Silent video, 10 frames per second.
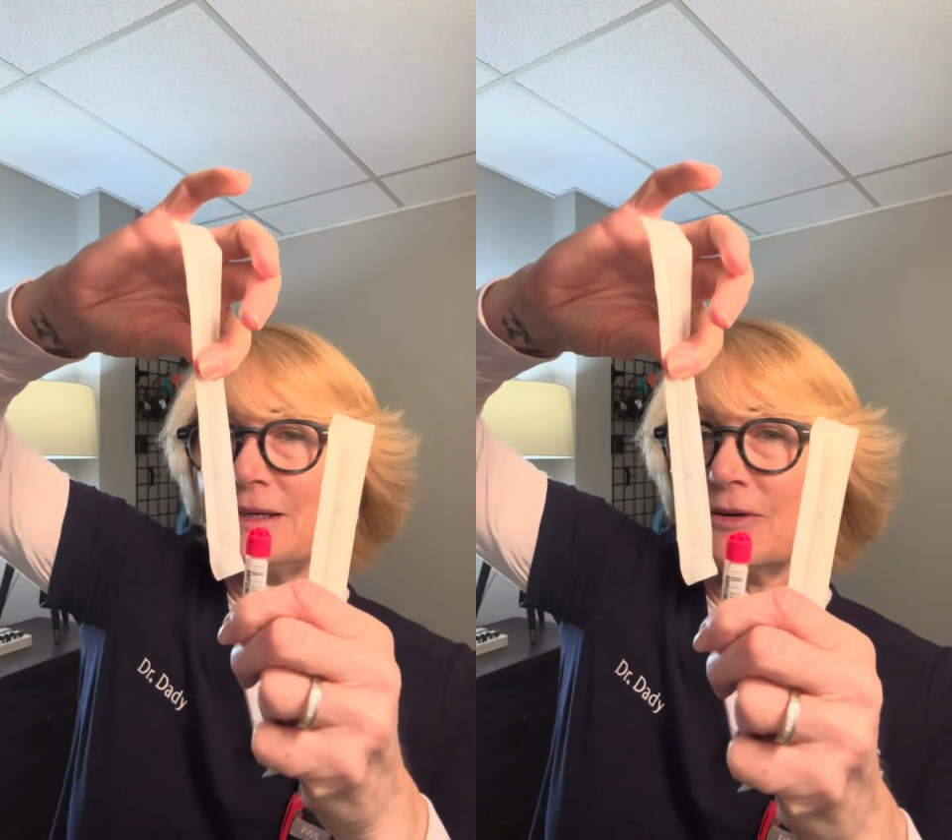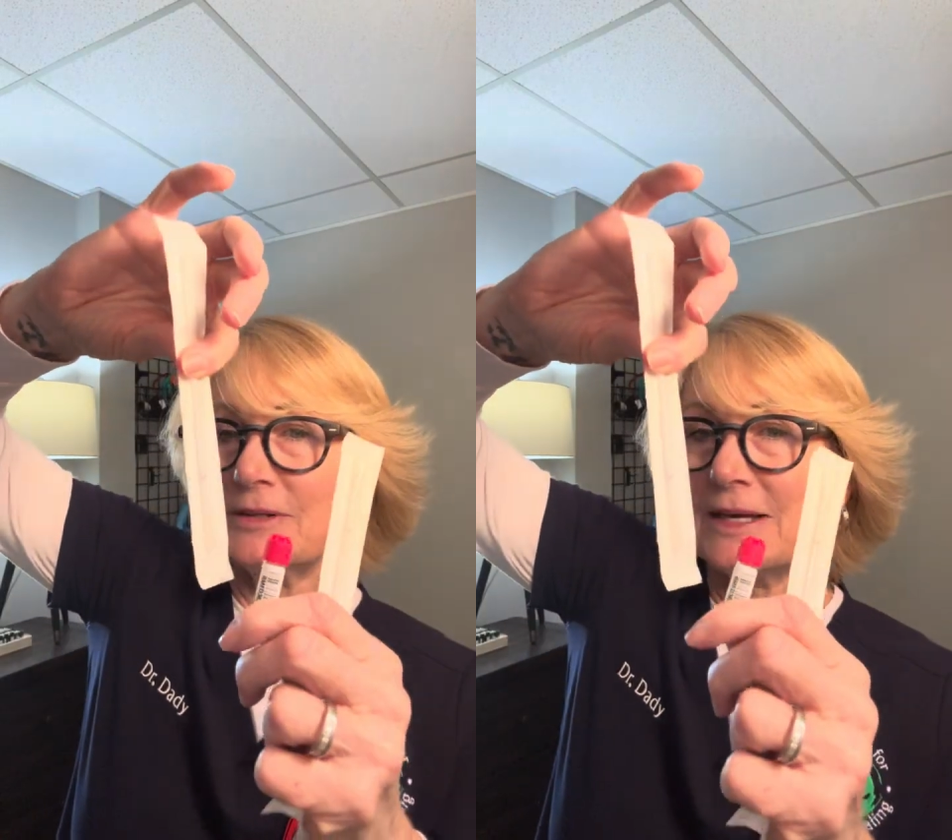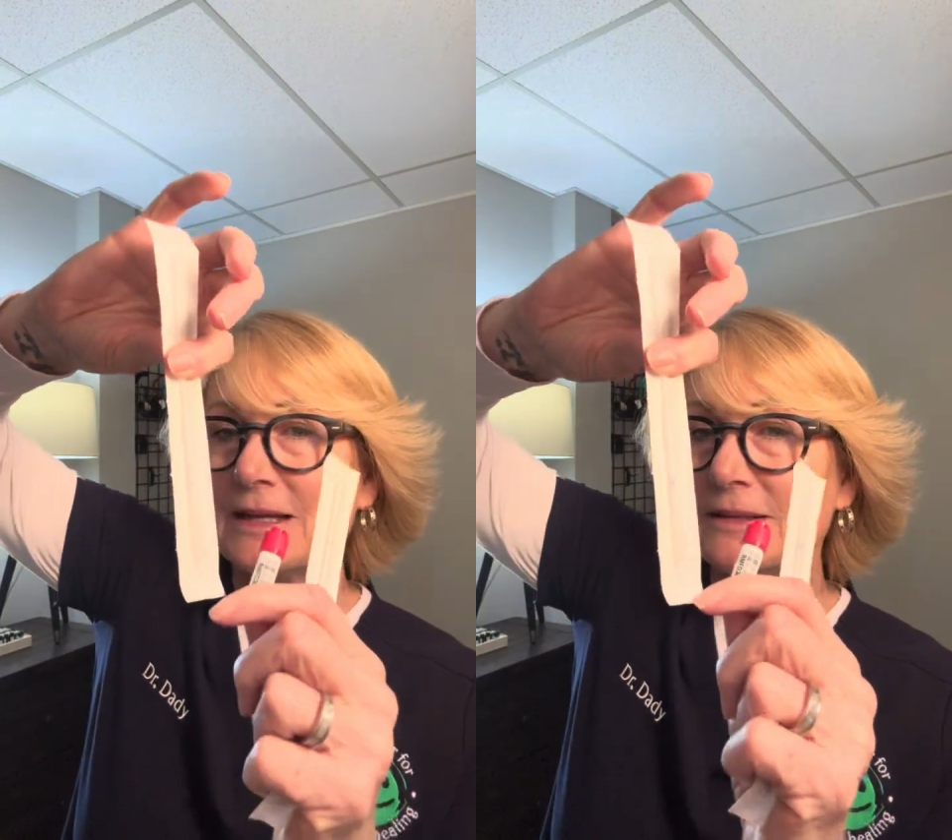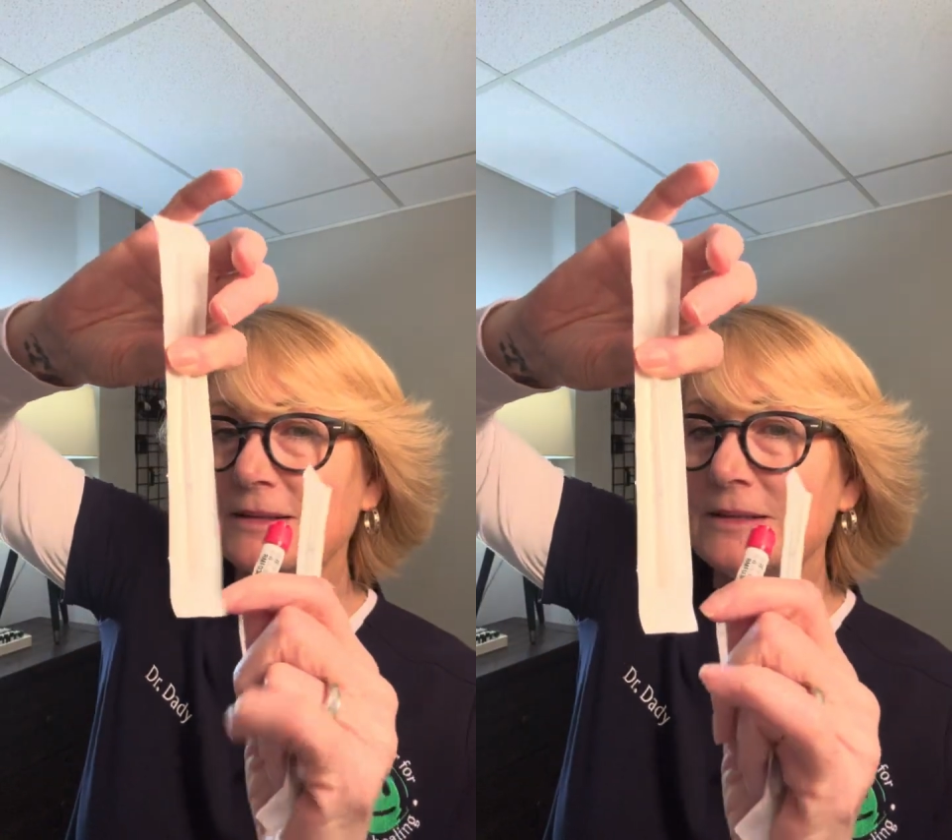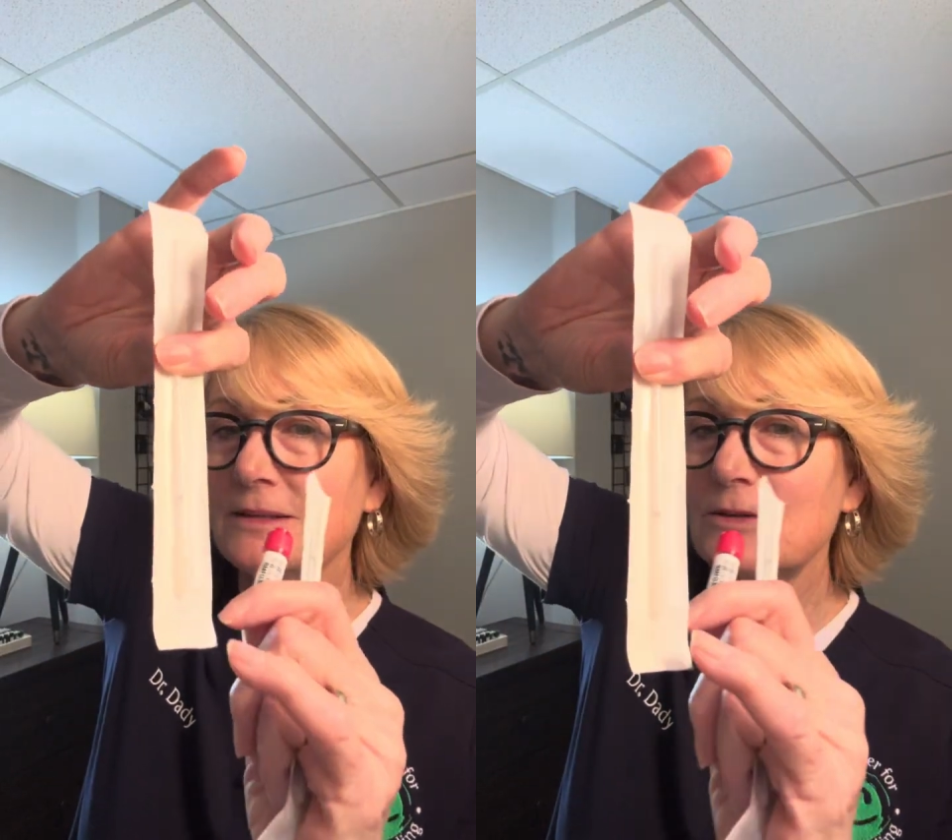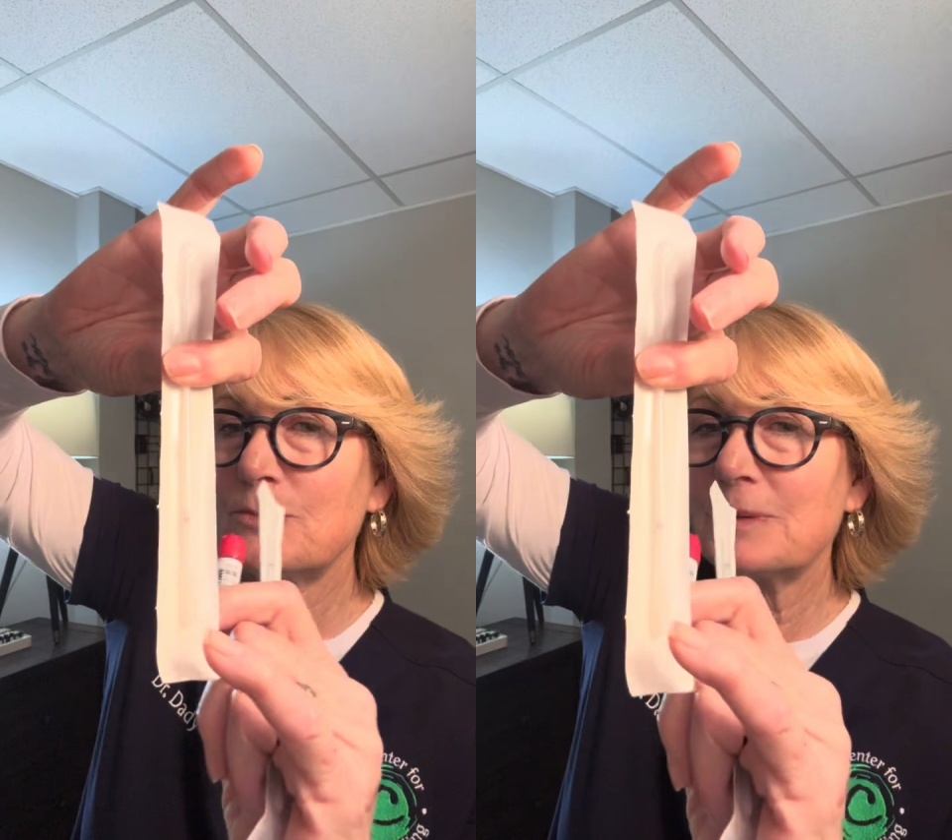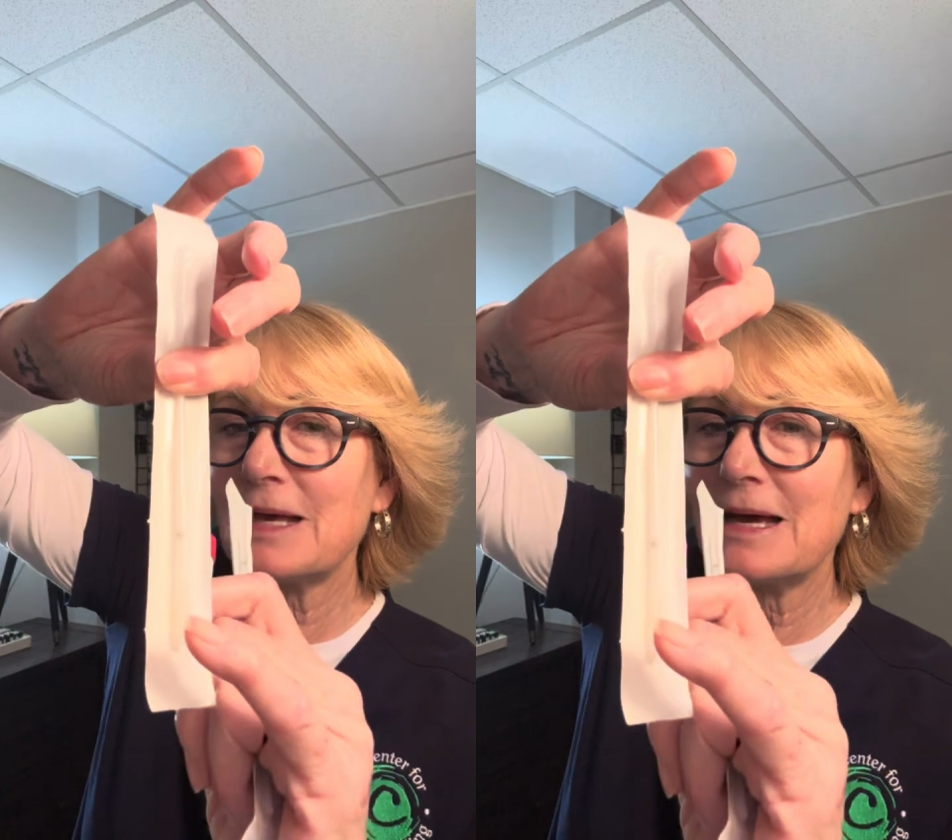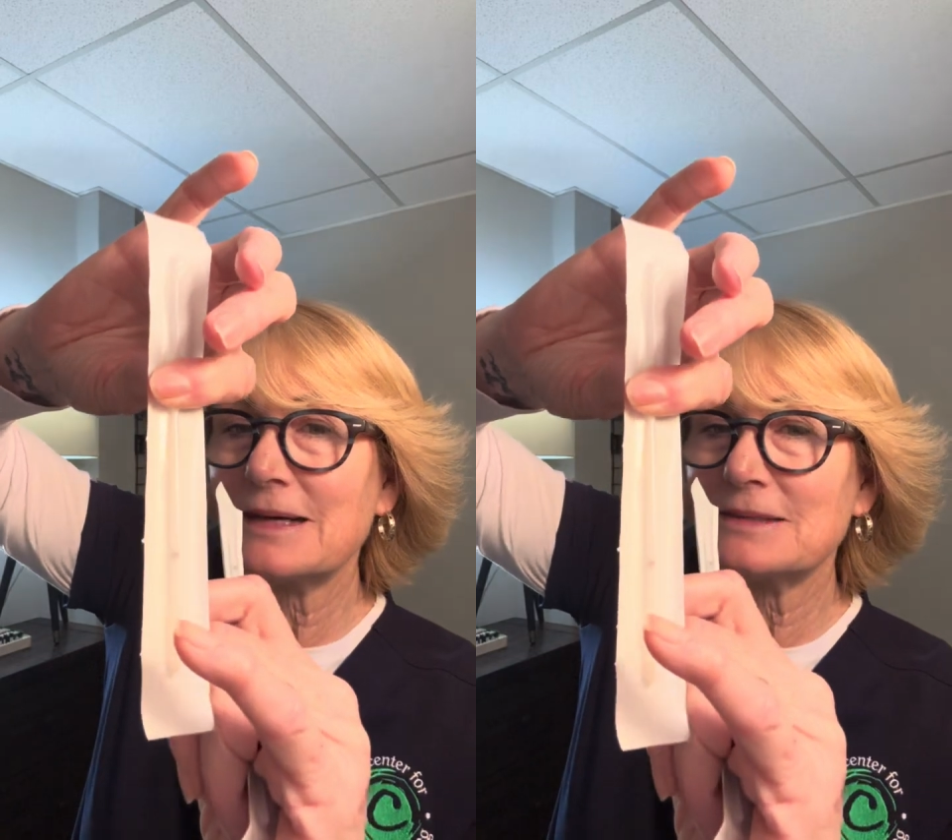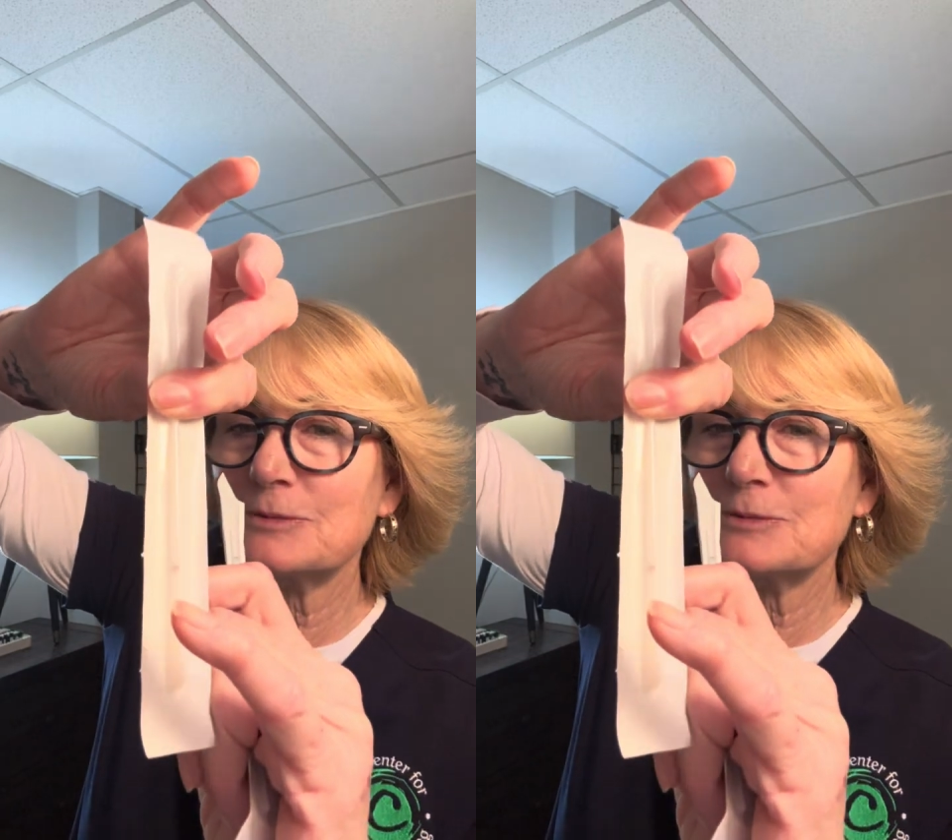there in that little black